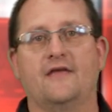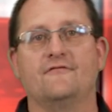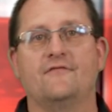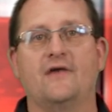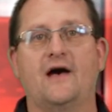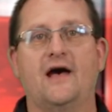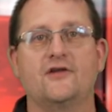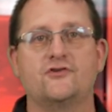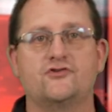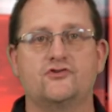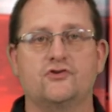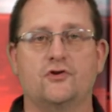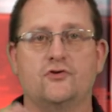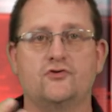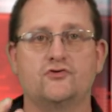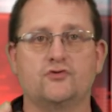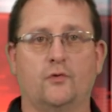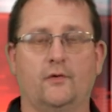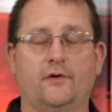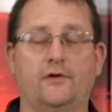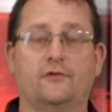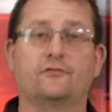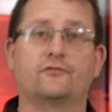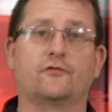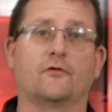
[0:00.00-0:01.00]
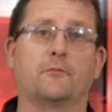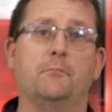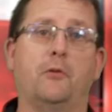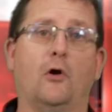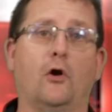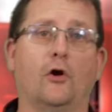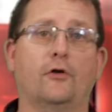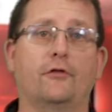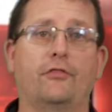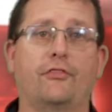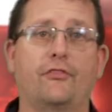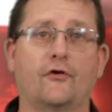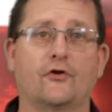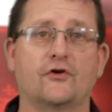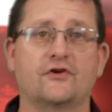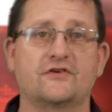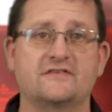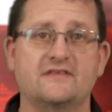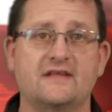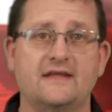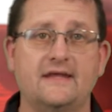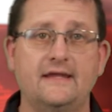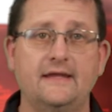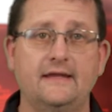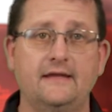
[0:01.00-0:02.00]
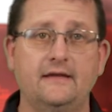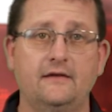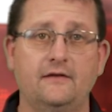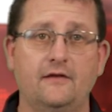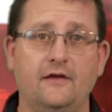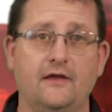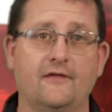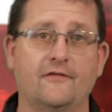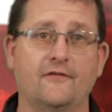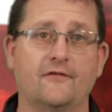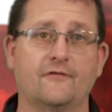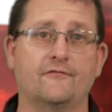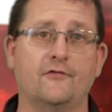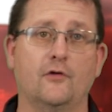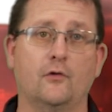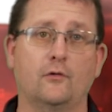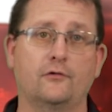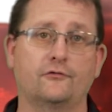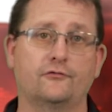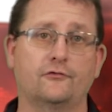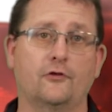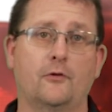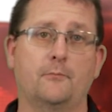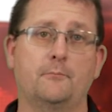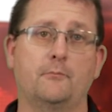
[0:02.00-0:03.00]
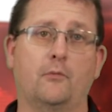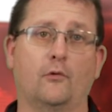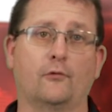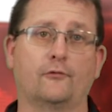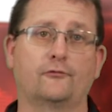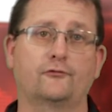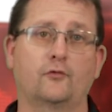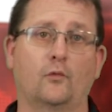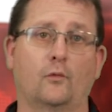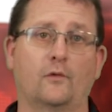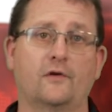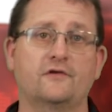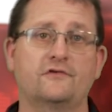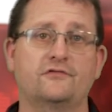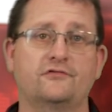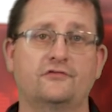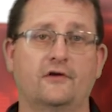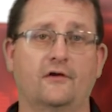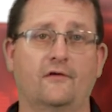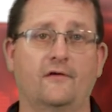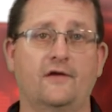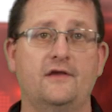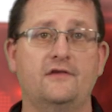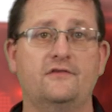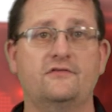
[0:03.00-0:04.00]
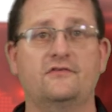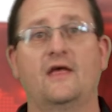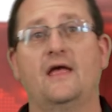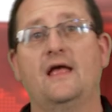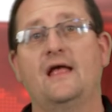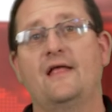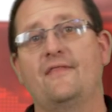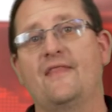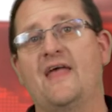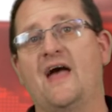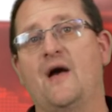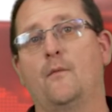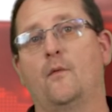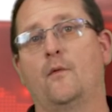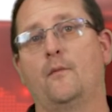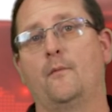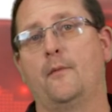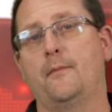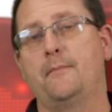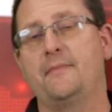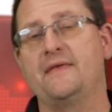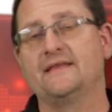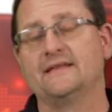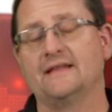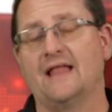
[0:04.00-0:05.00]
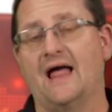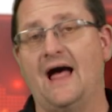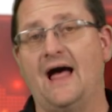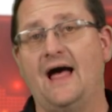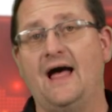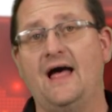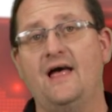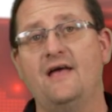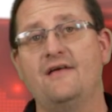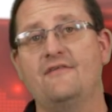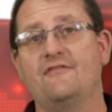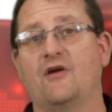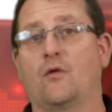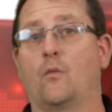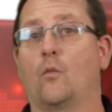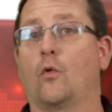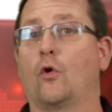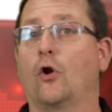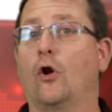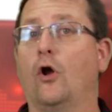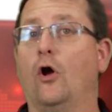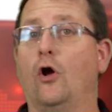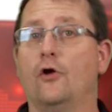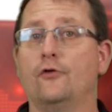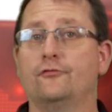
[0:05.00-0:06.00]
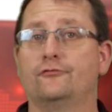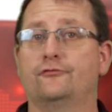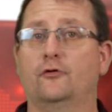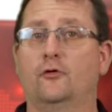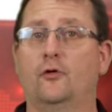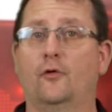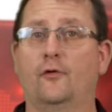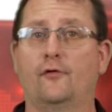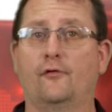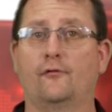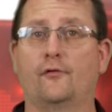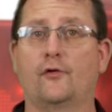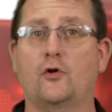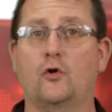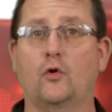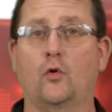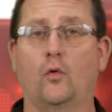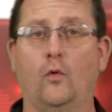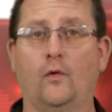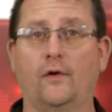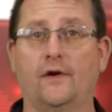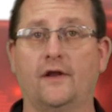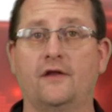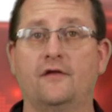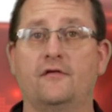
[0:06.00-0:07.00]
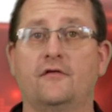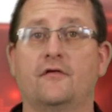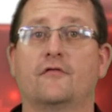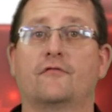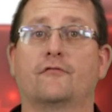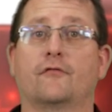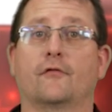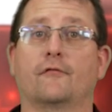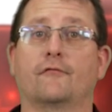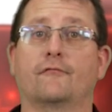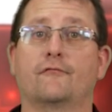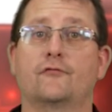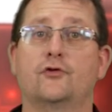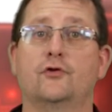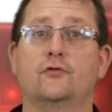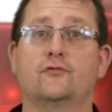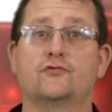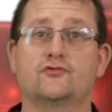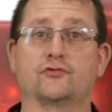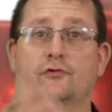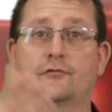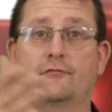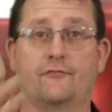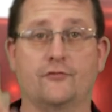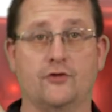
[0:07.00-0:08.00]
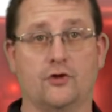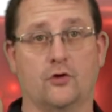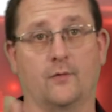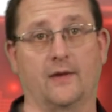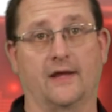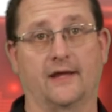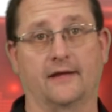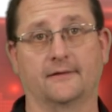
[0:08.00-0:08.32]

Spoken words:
Invite you to join us for Part 13 in the Focus on Bore Scoring series. That one will be live, and we're also going to record it for future viewing.